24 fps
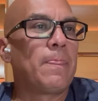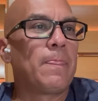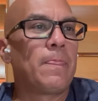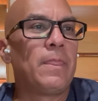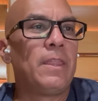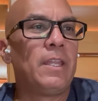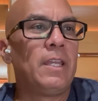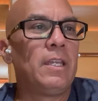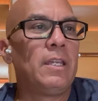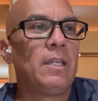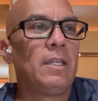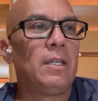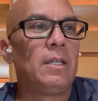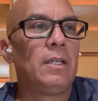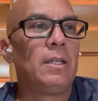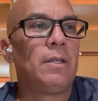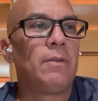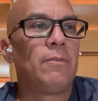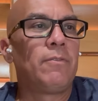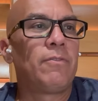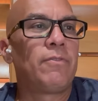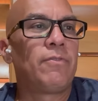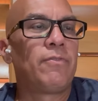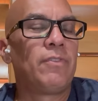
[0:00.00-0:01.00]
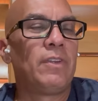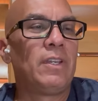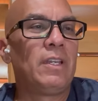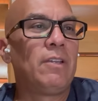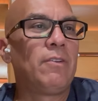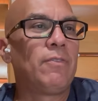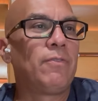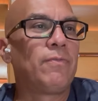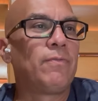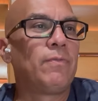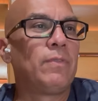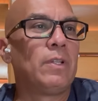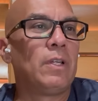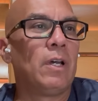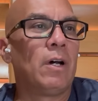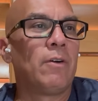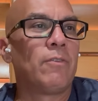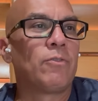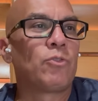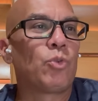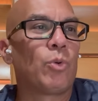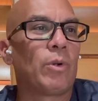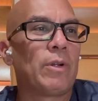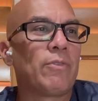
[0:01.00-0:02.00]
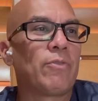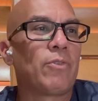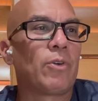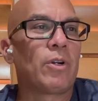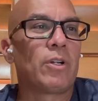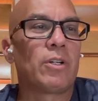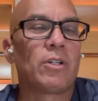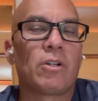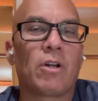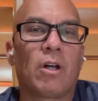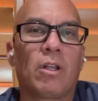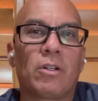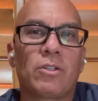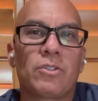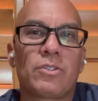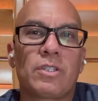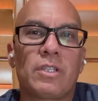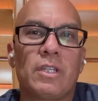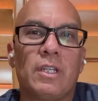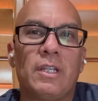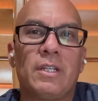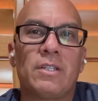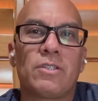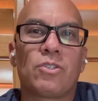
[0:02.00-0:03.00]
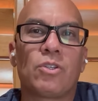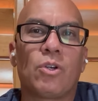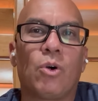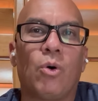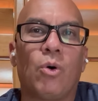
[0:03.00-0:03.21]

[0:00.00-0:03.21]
The fee of $2,400 is